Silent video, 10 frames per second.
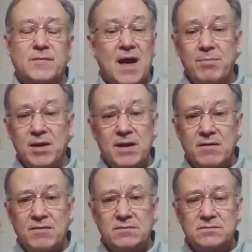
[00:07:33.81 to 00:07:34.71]
I
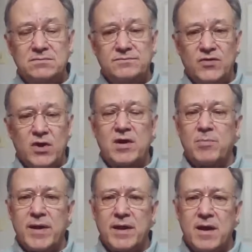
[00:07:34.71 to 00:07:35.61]
believe they're going to
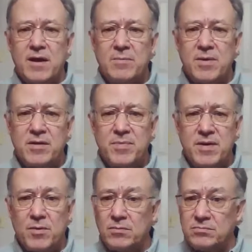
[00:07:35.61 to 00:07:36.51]
bring in 100 million
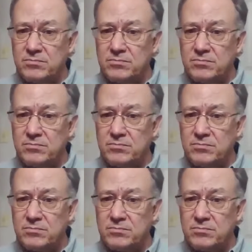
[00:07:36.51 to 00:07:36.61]
people.